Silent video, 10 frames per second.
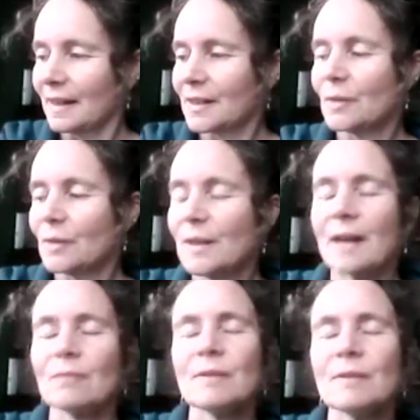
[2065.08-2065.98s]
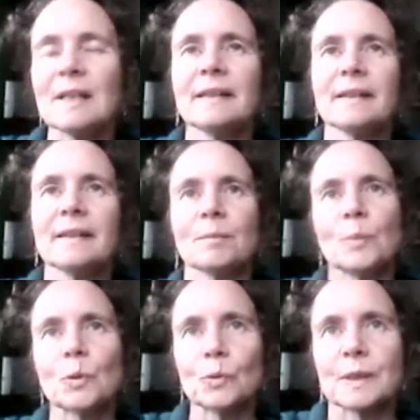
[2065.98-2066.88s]
So yeah, really the
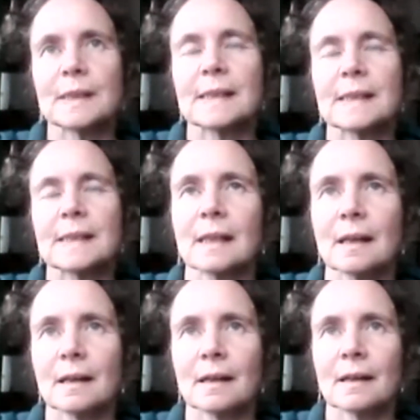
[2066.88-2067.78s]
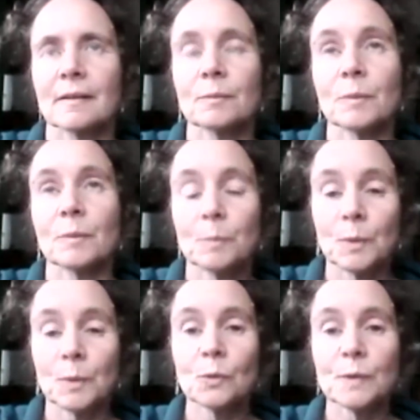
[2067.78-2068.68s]
importance, the
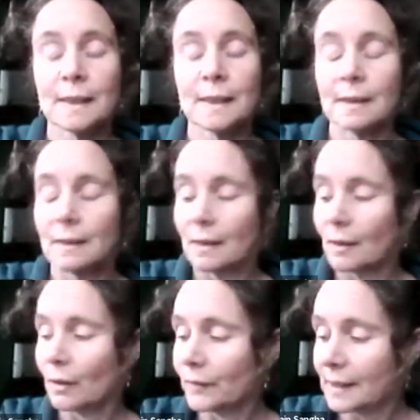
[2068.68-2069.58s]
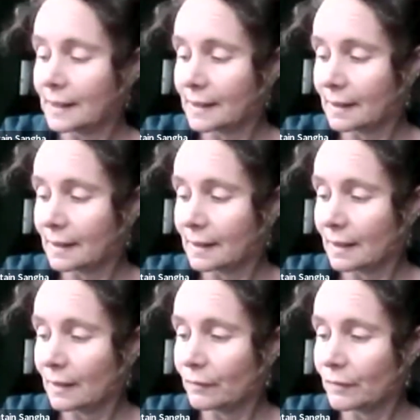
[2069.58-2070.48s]
beauty of this
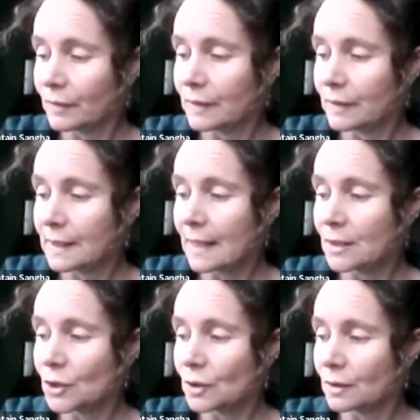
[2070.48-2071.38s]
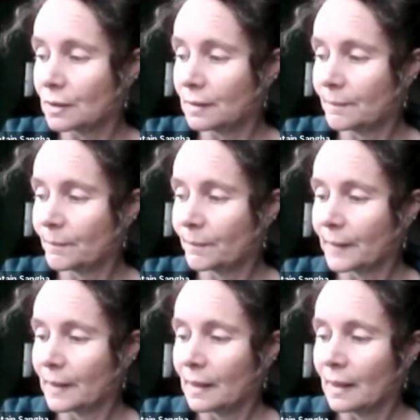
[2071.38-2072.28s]
gift of attention.
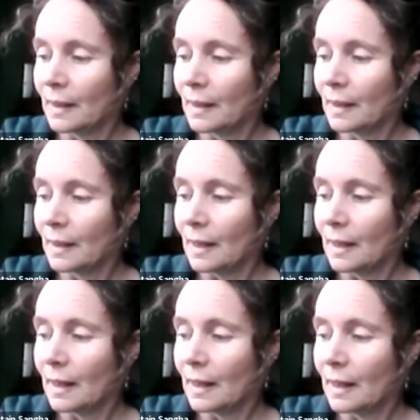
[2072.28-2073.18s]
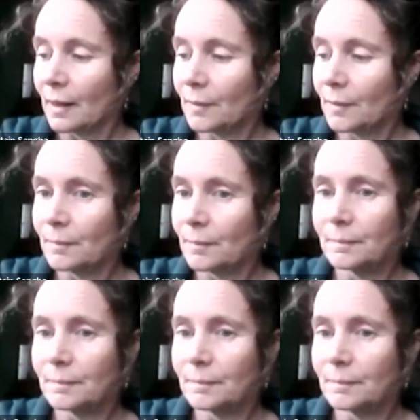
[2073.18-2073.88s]
And